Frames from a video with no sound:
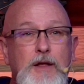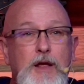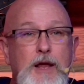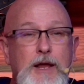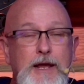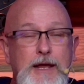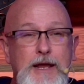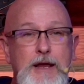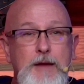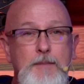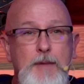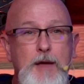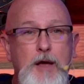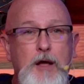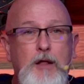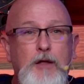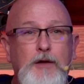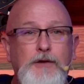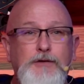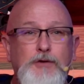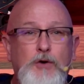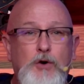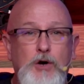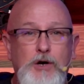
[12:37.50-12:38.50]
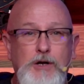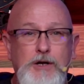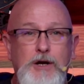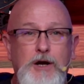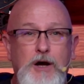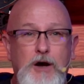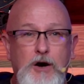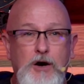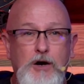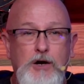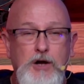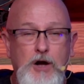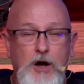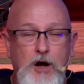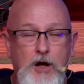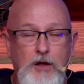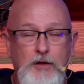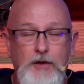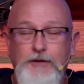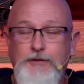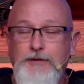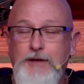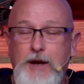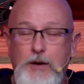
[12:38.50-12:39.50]
email us or
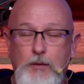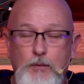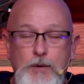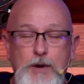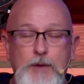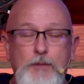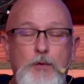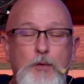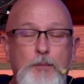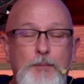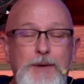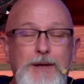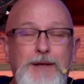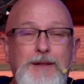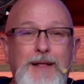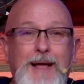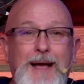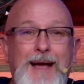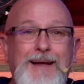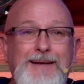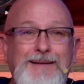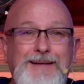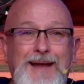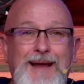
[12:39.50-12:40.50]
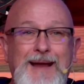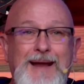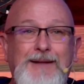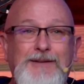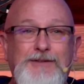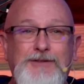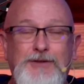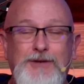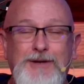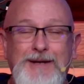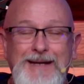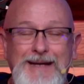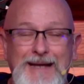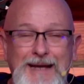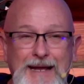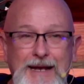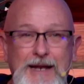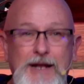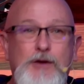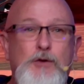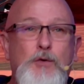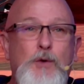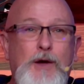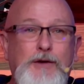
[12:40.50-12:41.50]
call us, and we will be glad to answer
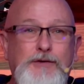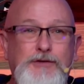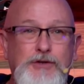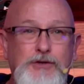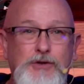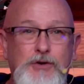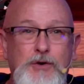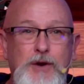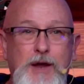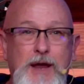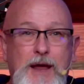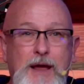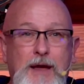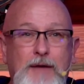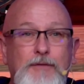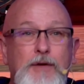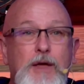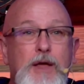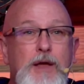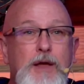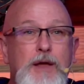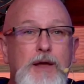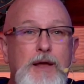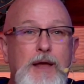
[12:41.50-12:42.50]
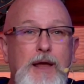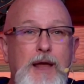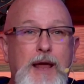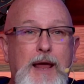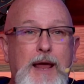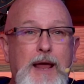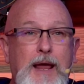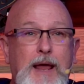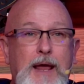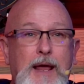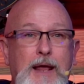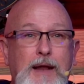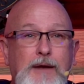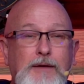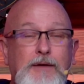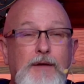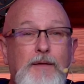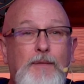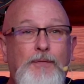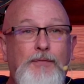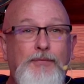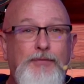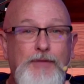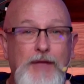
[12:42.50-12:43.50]
any question you have. And
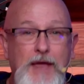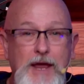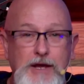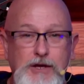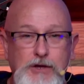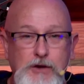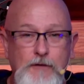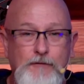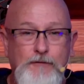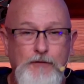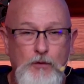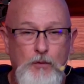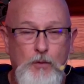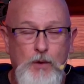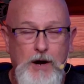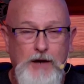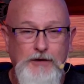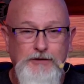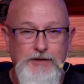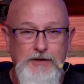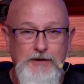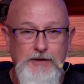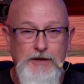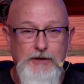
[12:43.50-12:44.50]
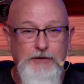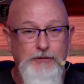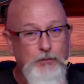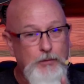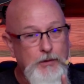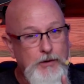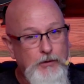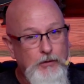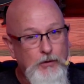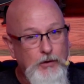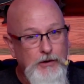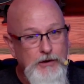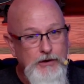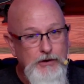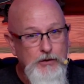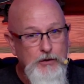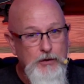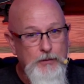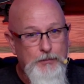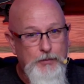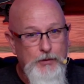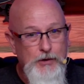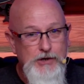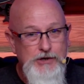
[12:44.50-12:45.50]
thank you for watching this. We really
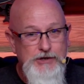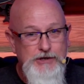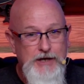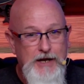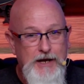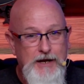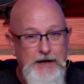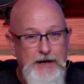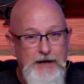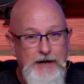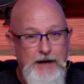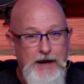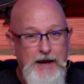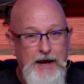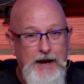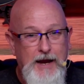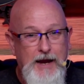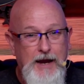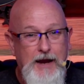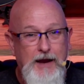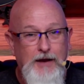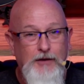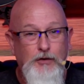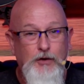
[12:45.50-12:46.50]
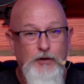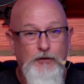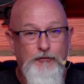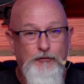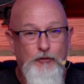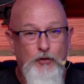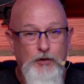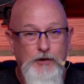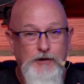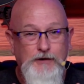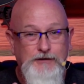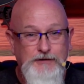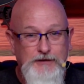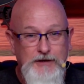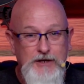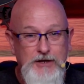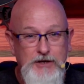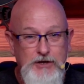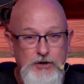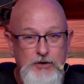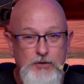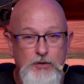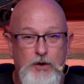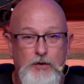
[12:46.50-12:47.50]
do appreciate it and look forward to
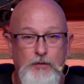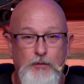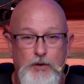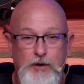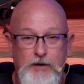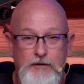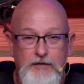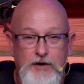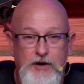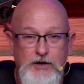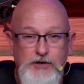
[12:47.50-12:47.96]
seeing you on one of our